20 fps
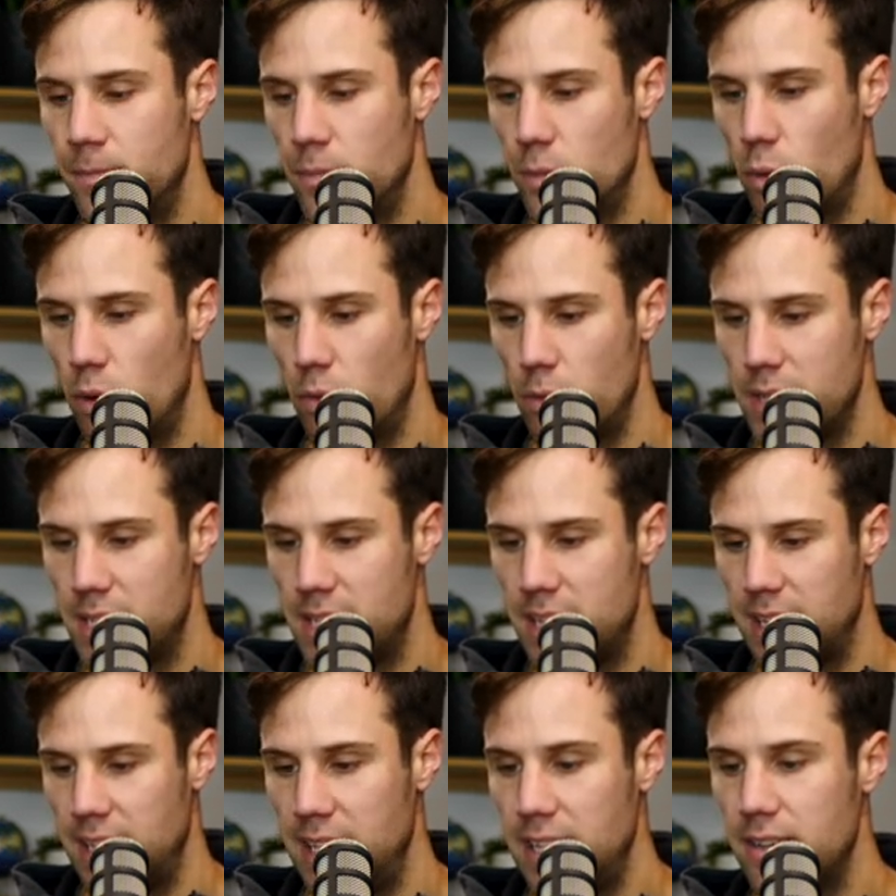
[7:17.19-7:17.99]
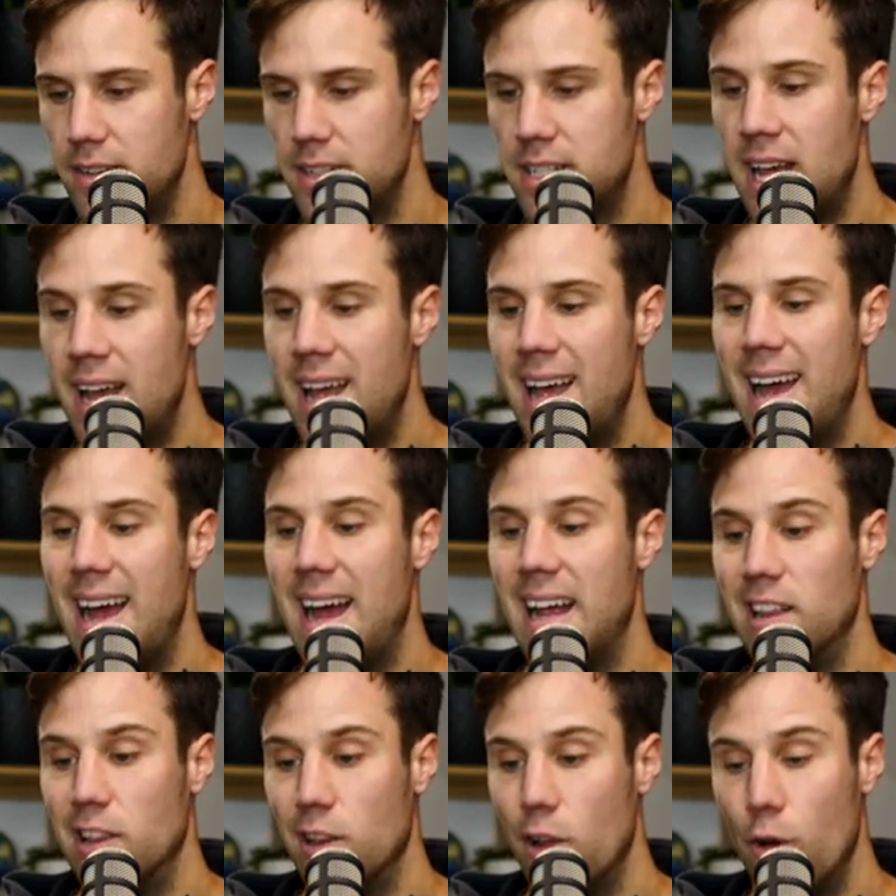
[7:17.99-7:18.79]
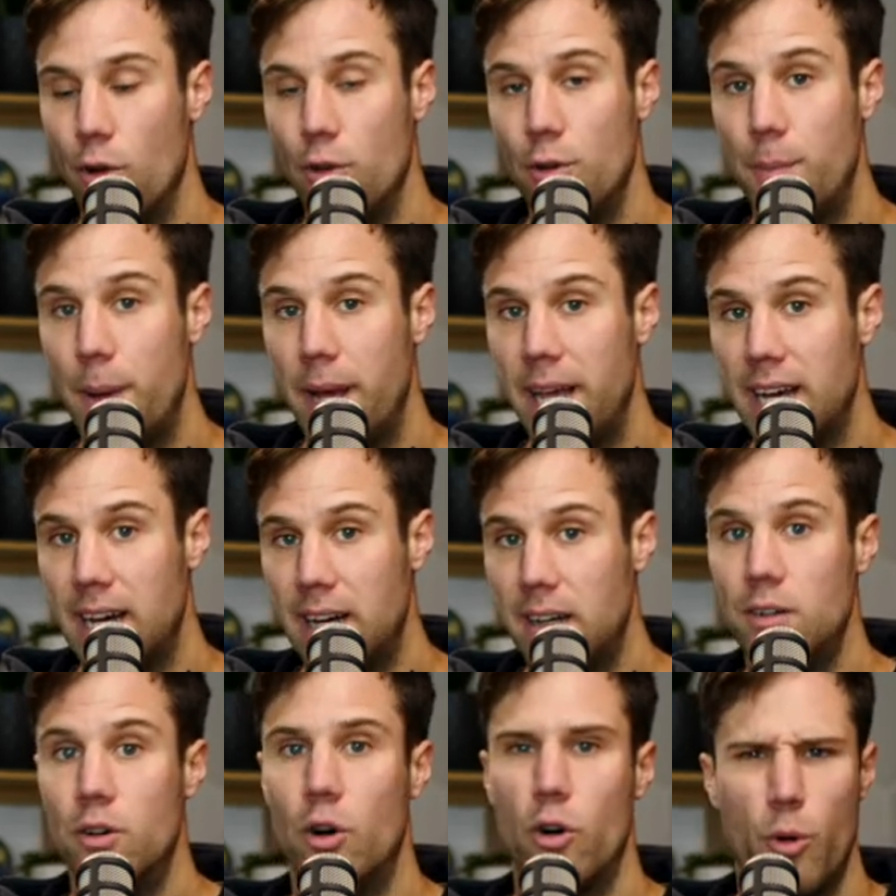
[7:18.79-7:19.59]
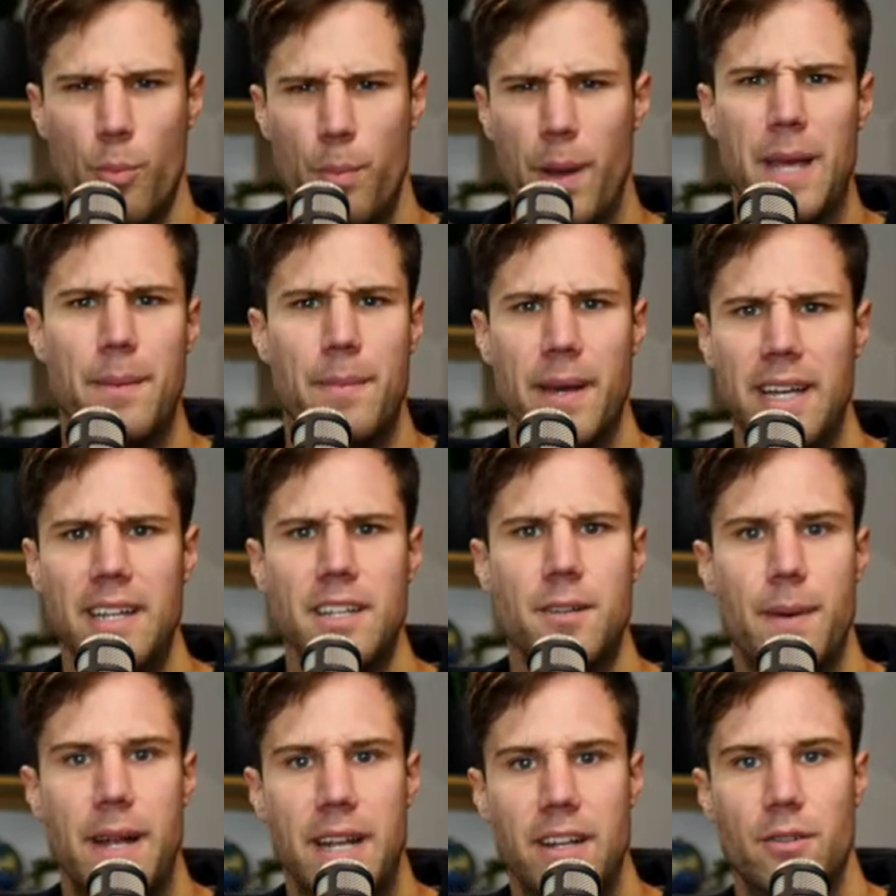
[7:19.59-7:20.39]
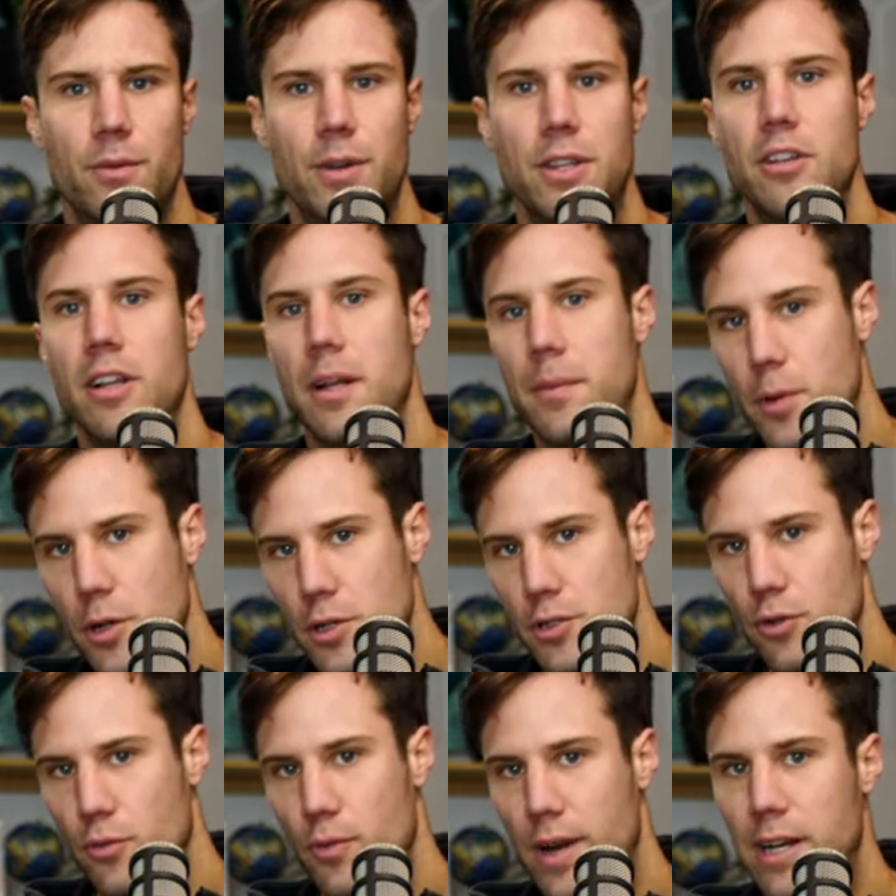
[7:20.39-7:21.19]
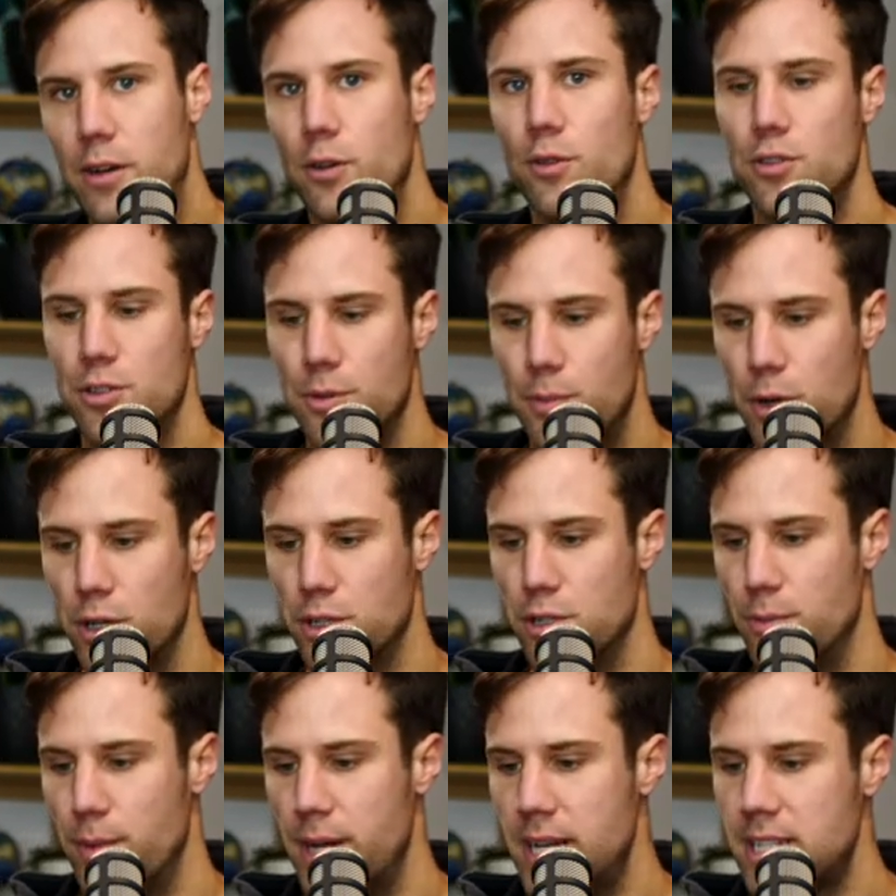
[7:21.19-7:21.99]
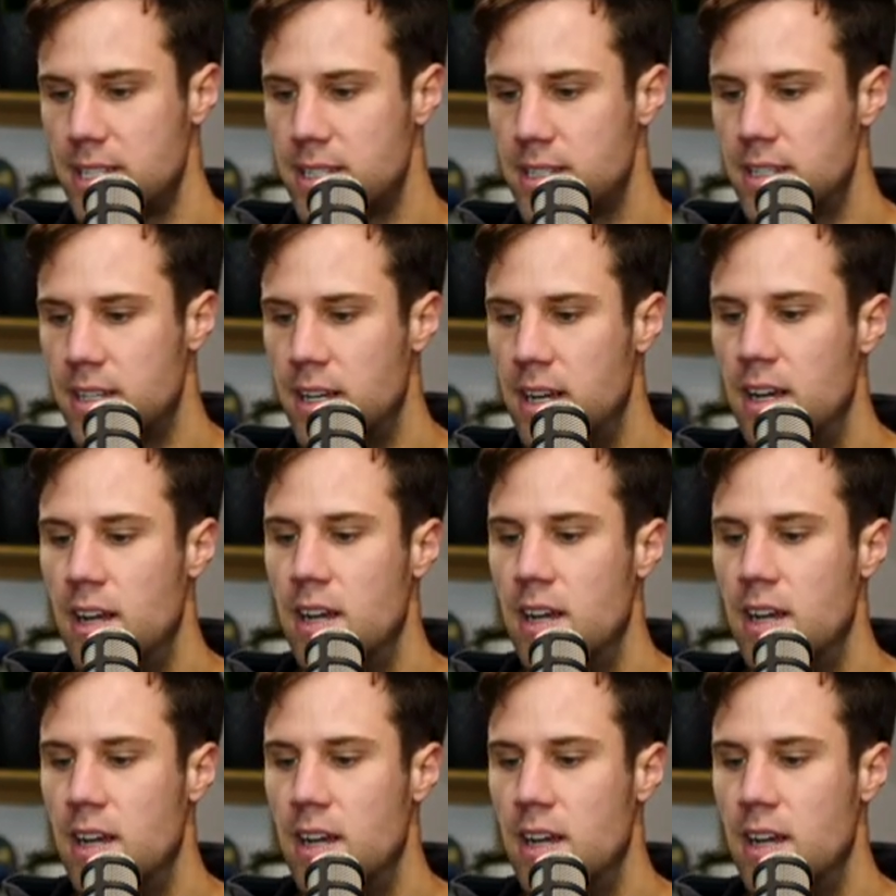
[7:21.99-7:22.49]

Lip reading: What we're seeing here is a load PR or PB, depending on whether you like personal records or personal bests.